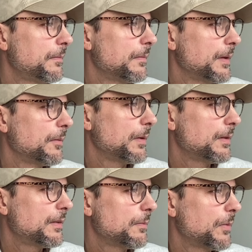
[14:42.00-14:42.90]
Maybe
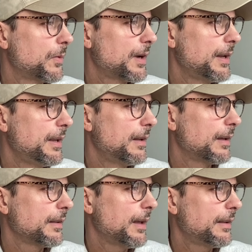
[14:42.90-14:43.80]
it's more clean
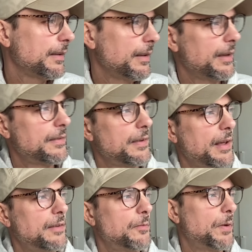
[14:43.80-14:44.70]
like that. Yes,
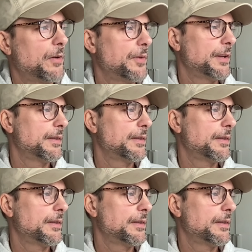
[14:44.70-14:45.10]
that's perfect.